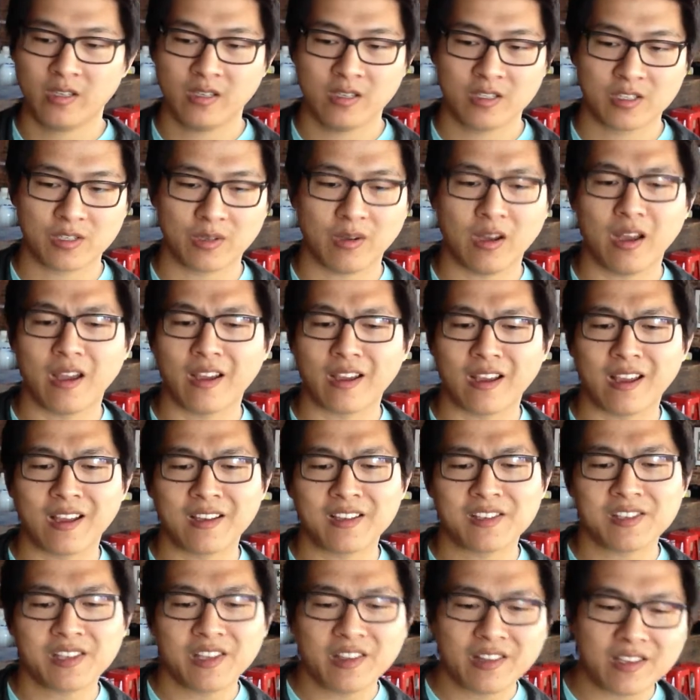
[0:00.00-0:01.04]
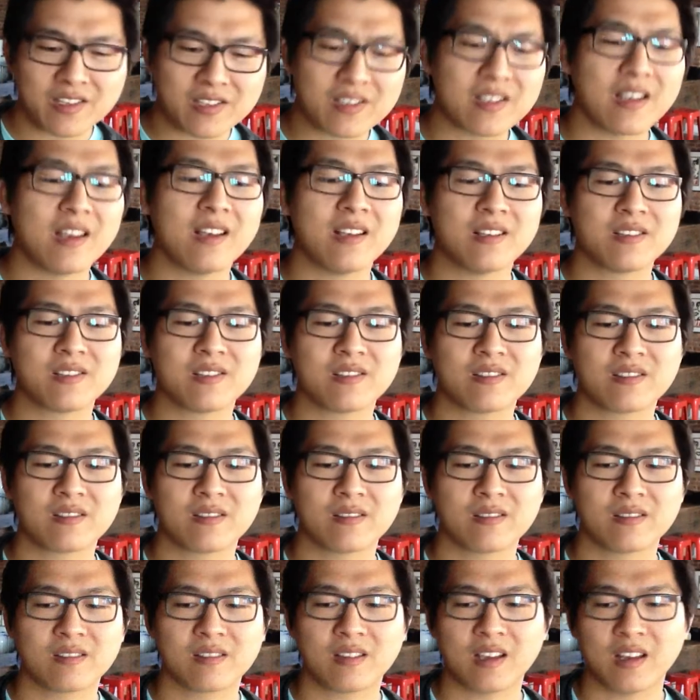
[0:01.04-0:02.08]
So I, I see this
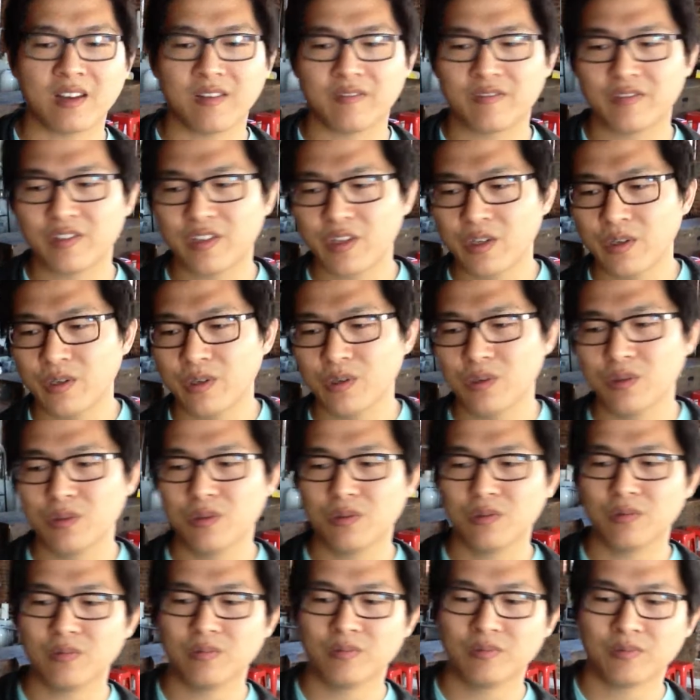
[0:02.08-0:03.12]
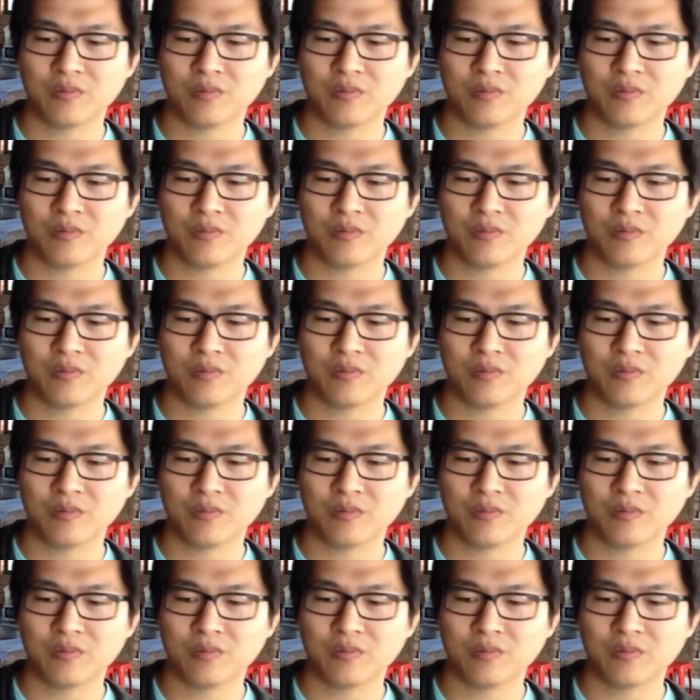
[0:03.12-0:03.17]
as kind of two